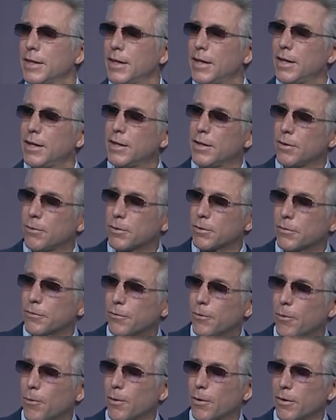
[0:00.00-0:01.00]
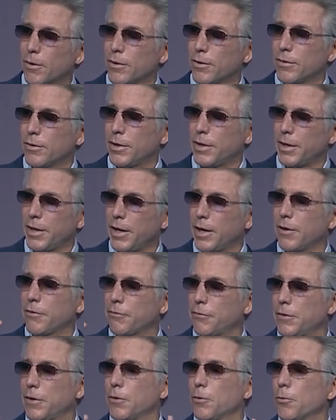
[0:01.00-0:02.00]
And there was four and a half
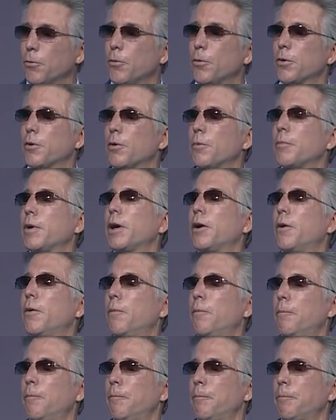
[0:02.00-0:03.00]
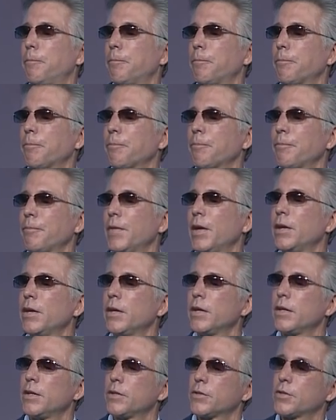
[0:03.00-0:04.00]
feet of water in my home.
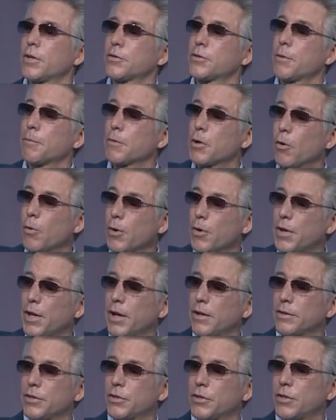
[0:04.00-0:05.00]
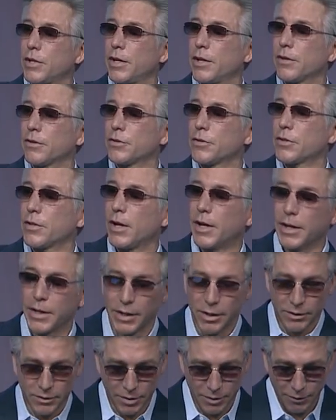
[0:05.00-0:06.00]
So as I'm going down the stairs, I
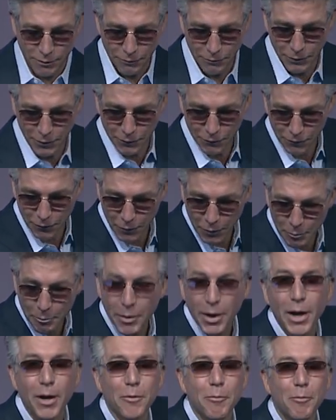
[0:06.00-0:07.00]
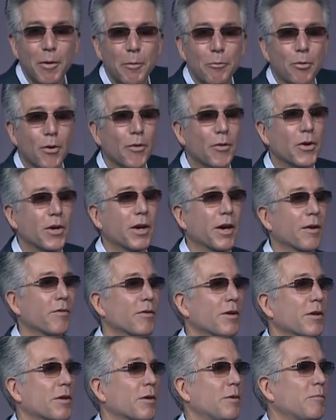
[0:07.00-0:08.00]
get to the fifth from the bottom. My brother
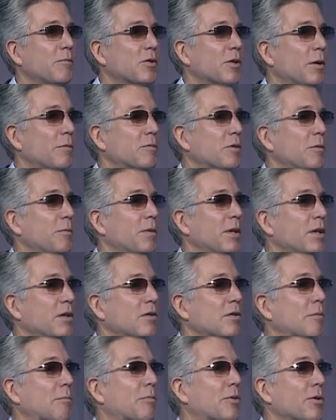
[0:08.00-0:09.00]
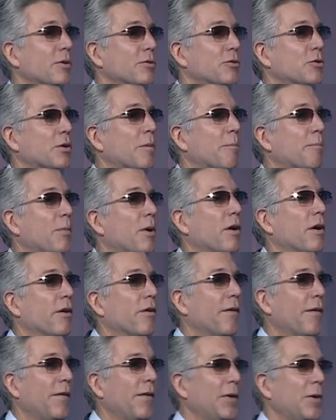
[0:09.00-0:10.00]
Kevin comes up to me. He says, Bill, jump
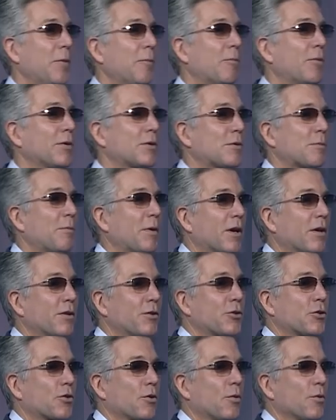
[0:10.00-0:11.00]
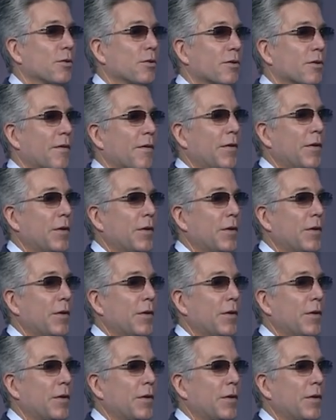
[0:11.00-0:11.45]
on. Puts me on his shoulder.